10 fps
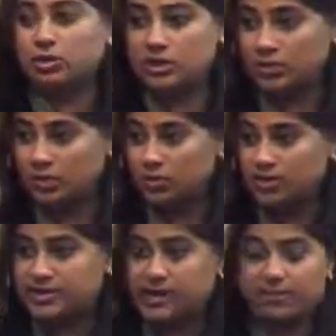ratio
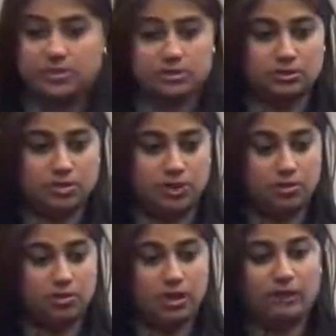example. You
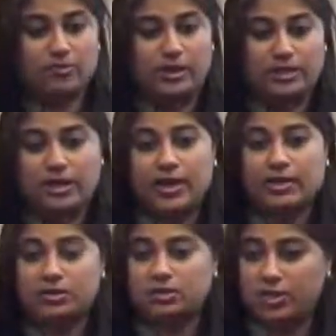know, if the retailer has a